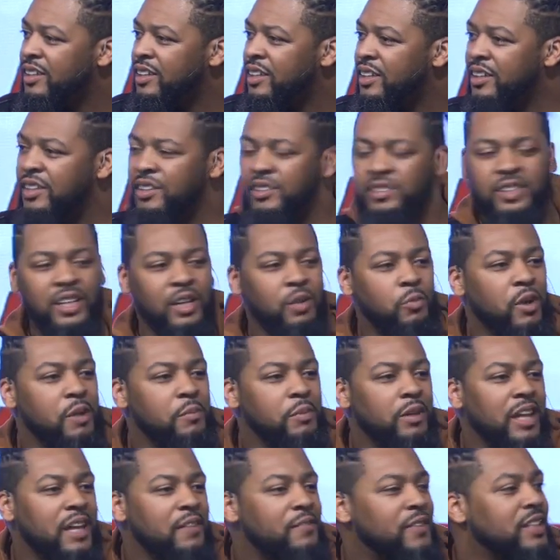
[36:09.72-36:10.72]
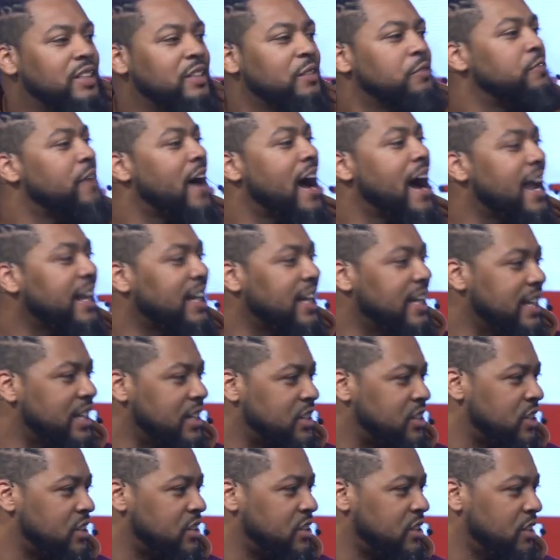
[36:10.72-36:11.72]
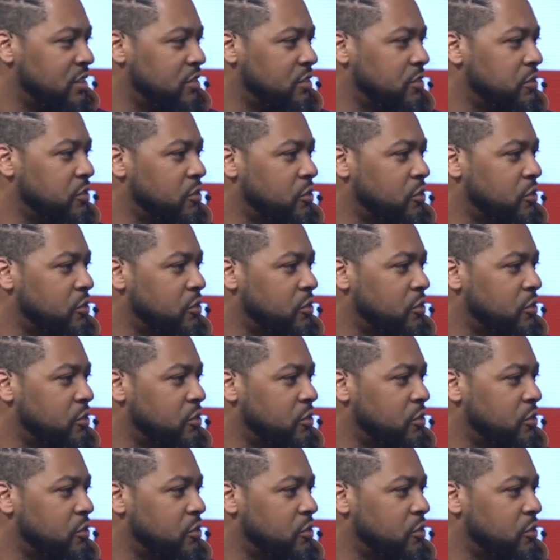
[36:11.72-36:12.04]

See, we believe in divine initiative.